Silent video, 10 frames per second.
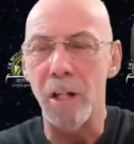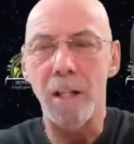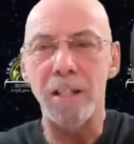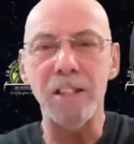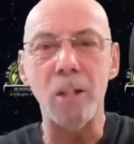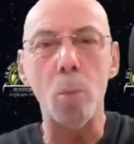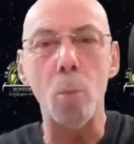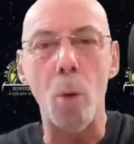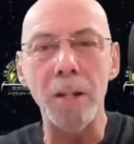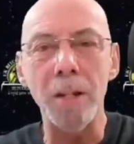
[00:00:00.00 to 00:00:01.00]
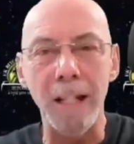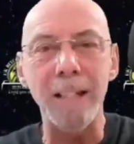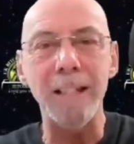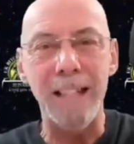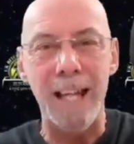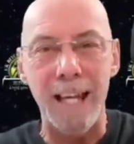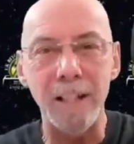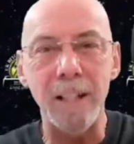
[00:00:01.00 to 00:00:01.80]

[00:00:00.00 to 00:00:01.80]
This is a one in ten